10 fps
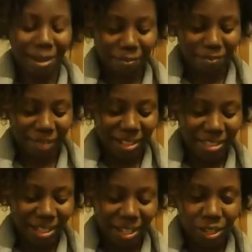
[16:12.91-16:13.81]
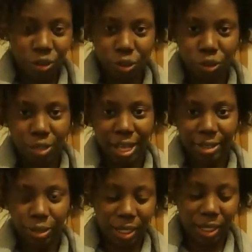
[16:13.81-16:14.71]
I think I showed you
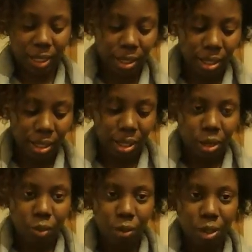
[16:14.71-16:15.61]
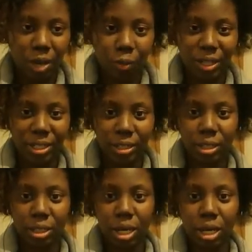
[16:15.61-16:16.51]
last week when I
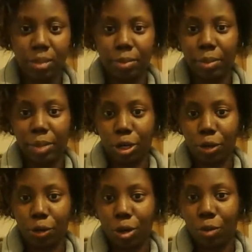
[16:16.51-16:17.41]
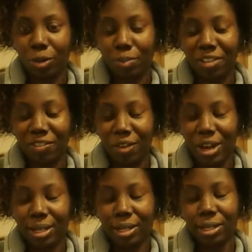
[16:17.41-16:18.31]
went on my yarn crawl with my
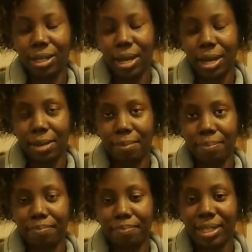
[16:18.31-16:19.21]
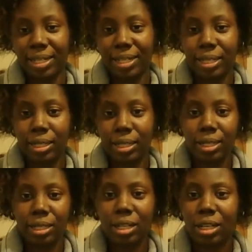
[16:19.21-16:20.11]
friend. I'm
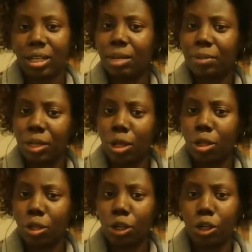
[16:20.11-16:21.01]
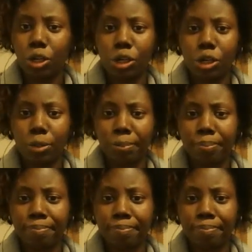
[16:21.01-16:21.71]
gonna call her